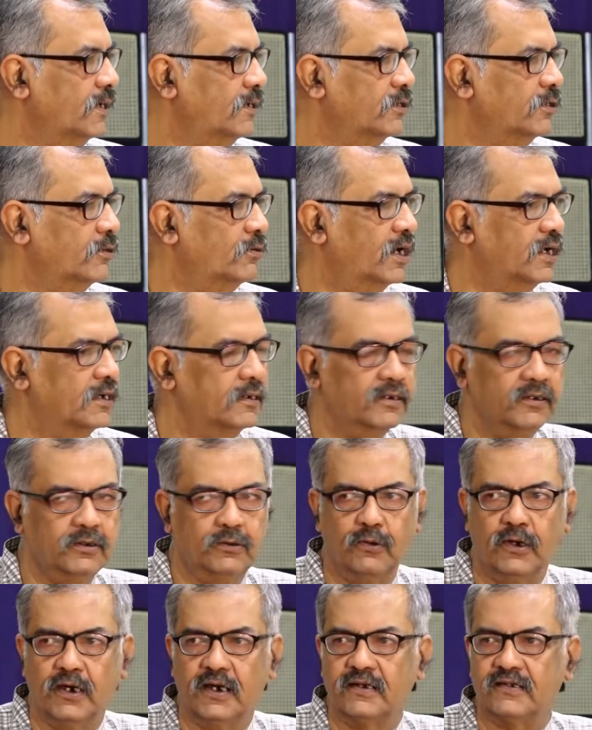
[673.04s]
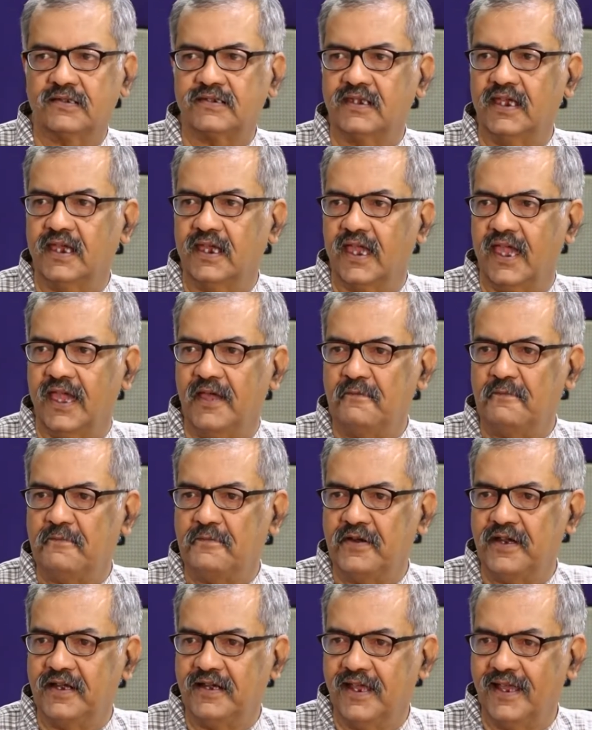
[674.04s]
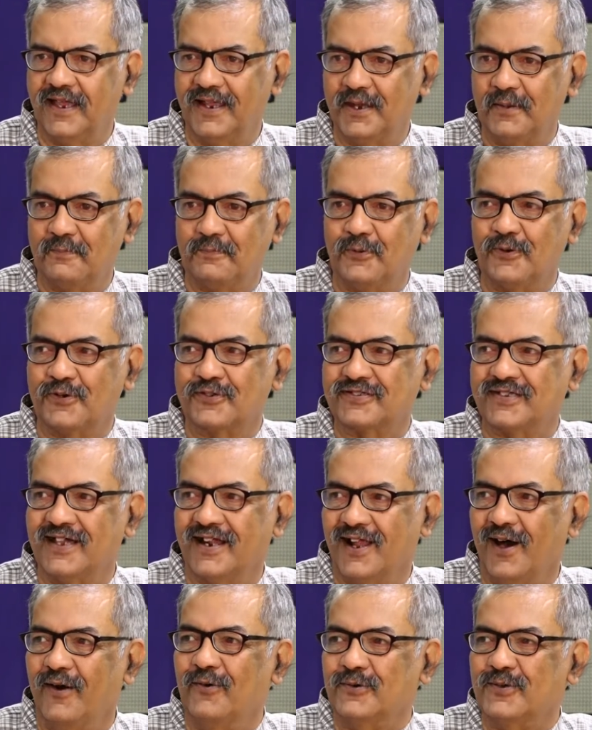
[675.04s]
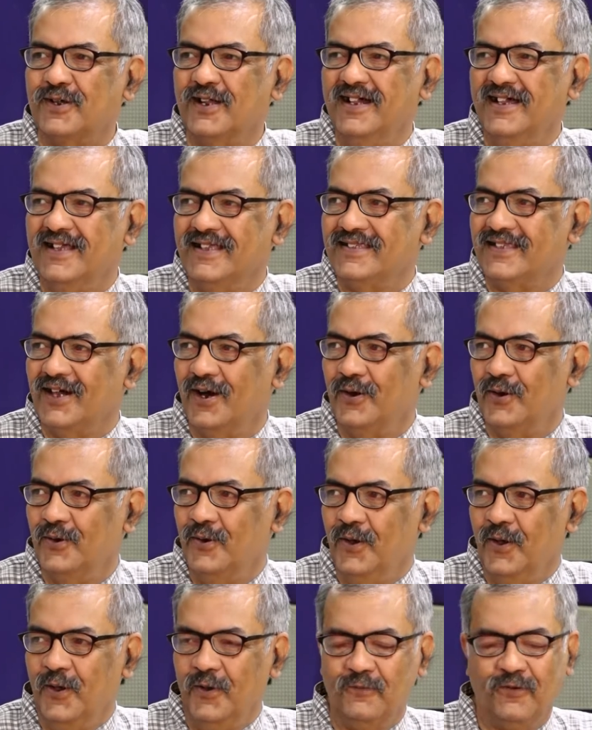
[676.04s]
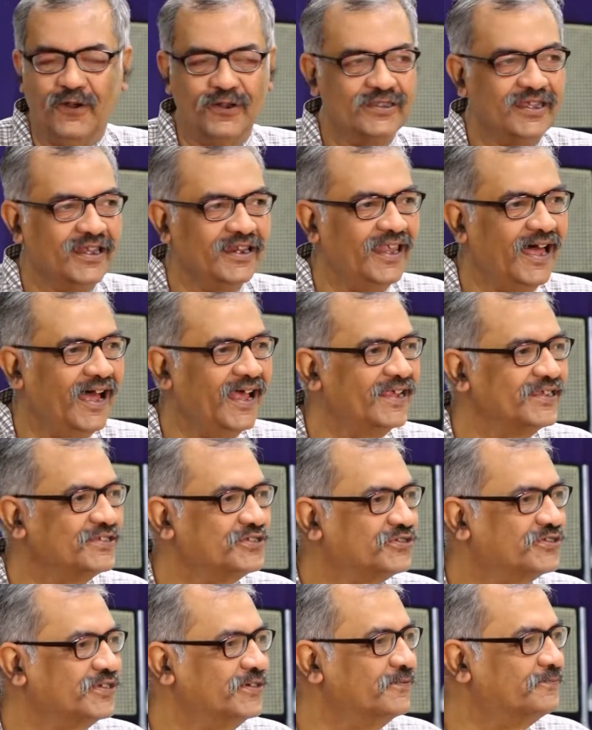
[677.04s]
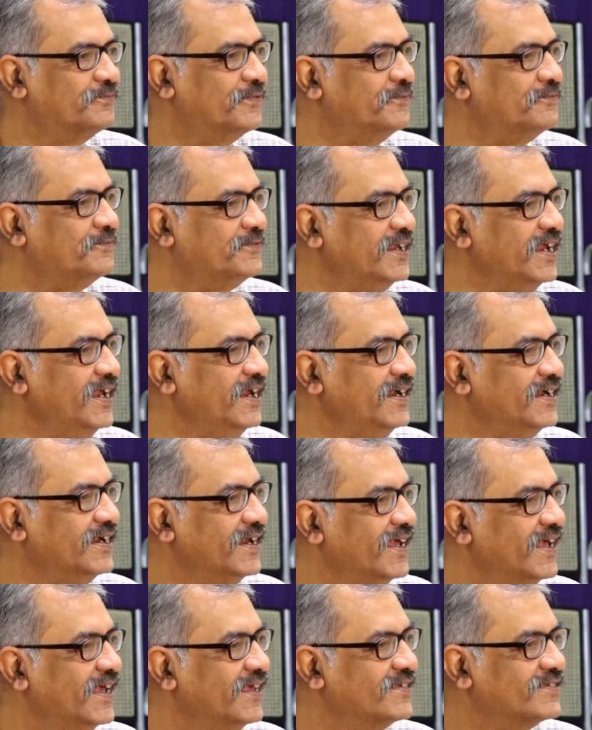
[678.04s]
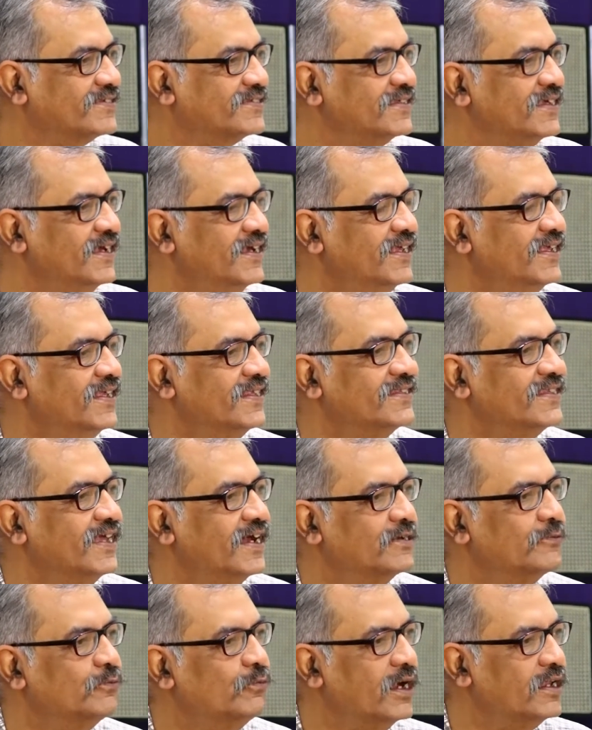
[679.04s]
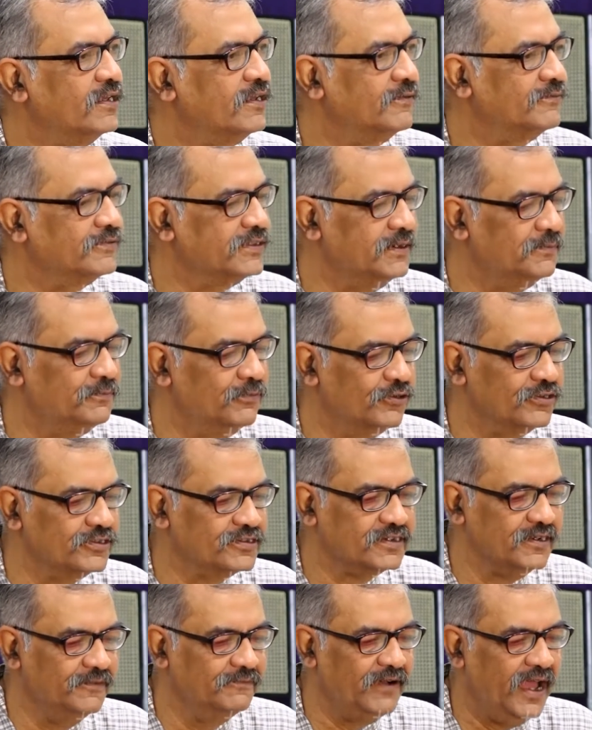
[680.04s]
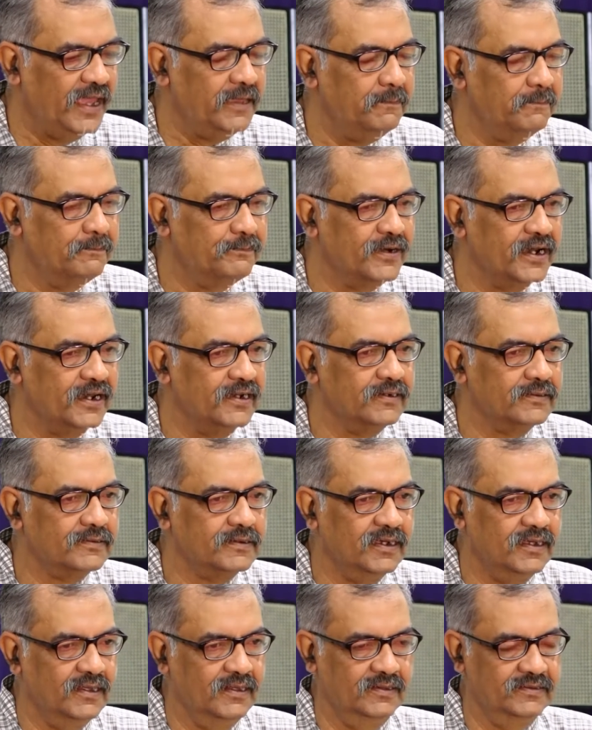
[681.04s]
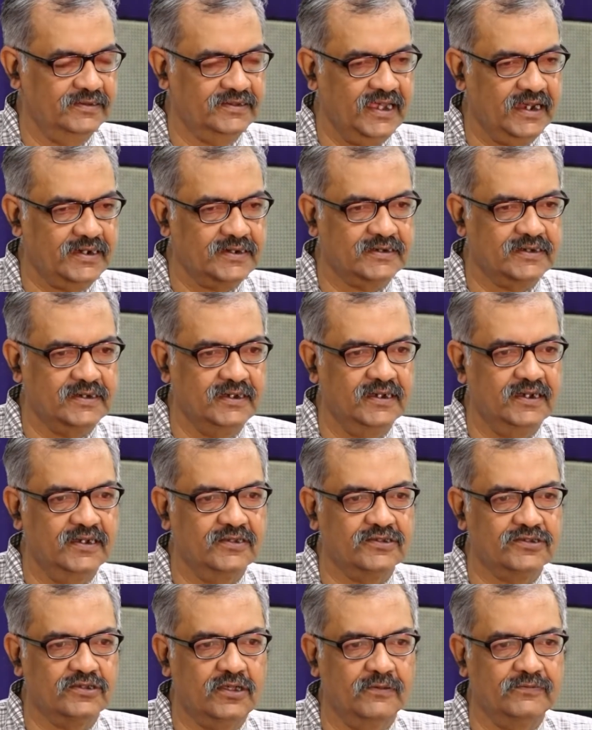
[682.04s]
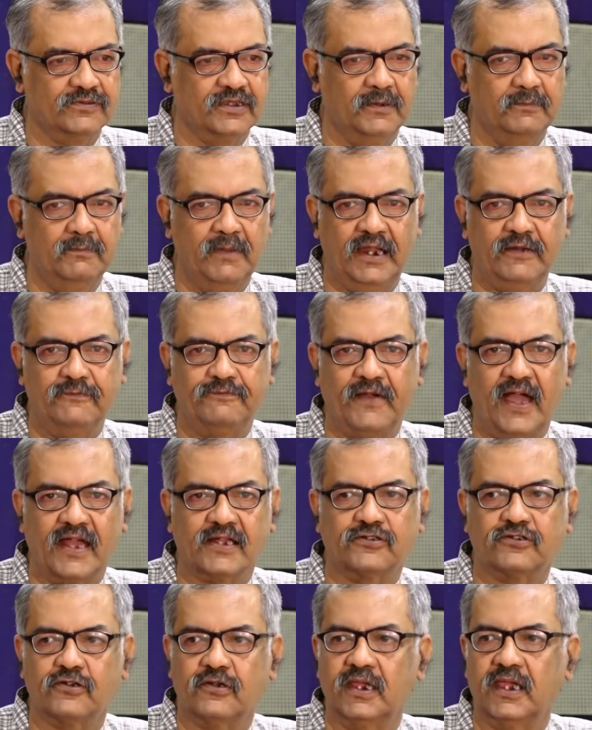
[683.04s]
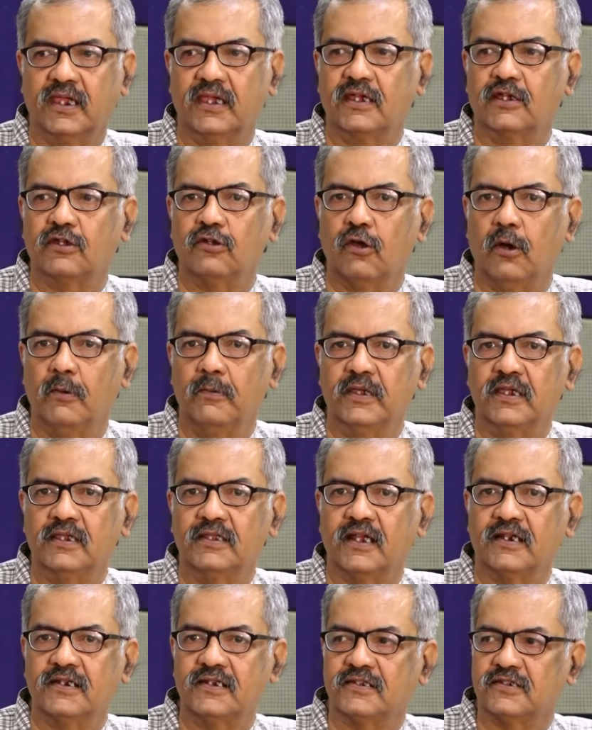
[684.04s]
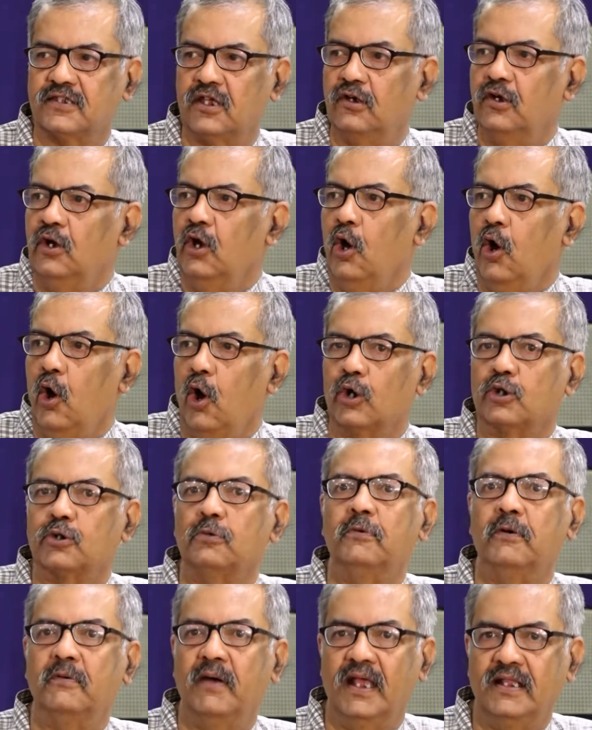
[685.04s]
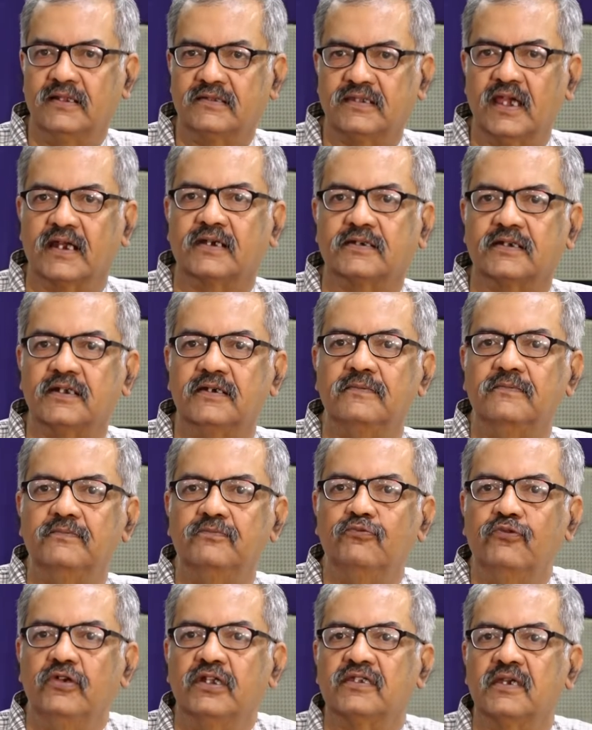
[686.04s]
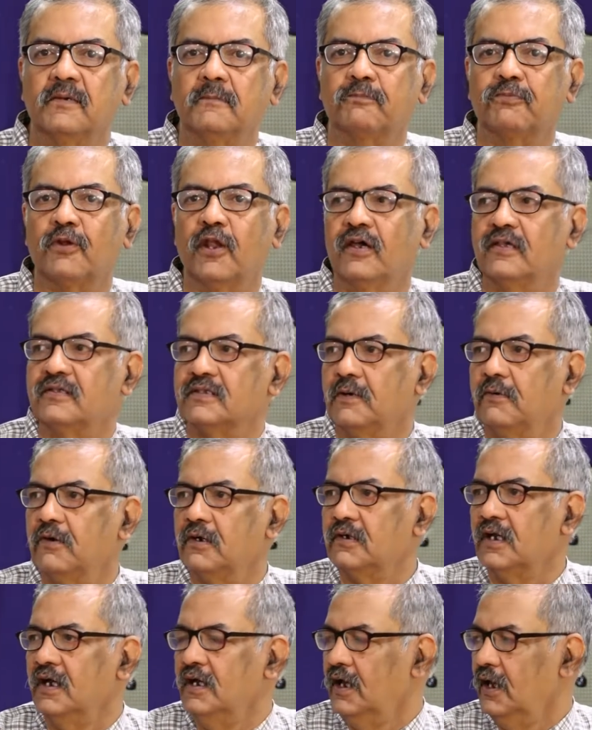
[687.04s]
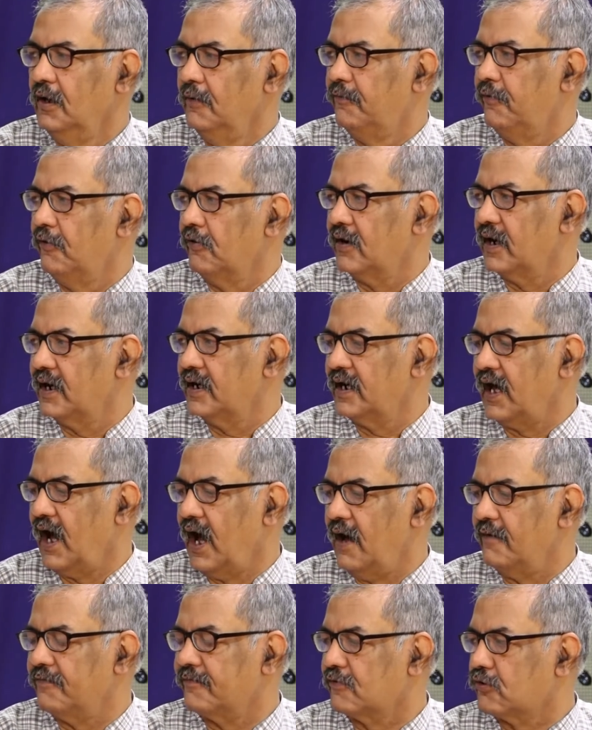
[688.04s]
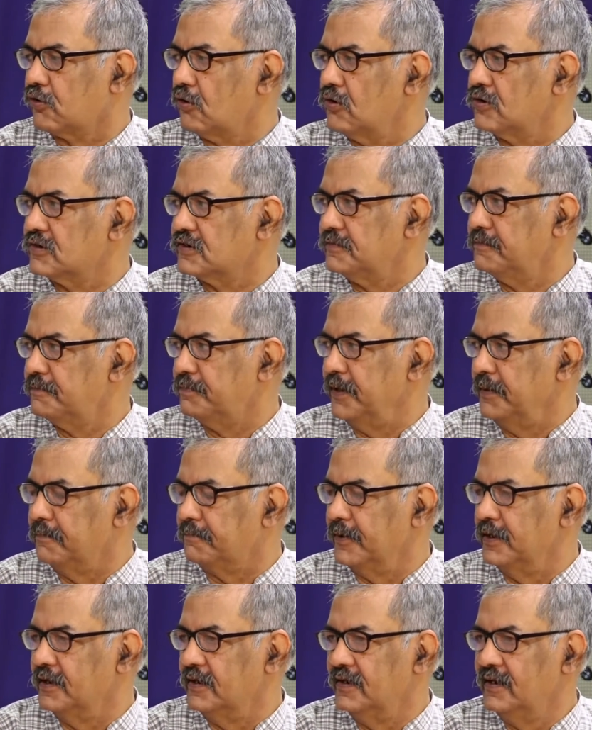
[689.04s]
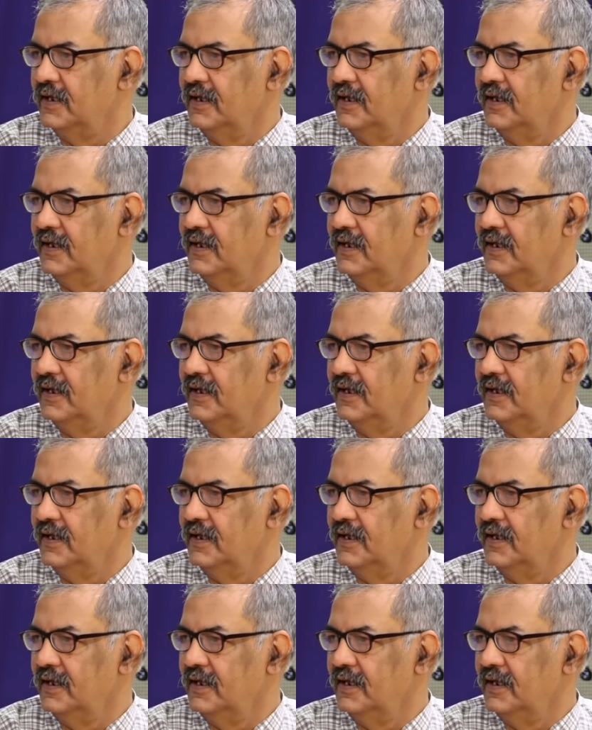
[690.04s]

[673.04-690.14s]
You are seeing every day reports are out. Now for the last 15 days, that one of the most vibrant sectors of the manufacturing economy, that is the automobile sector, which employs about 4.5 crores of people.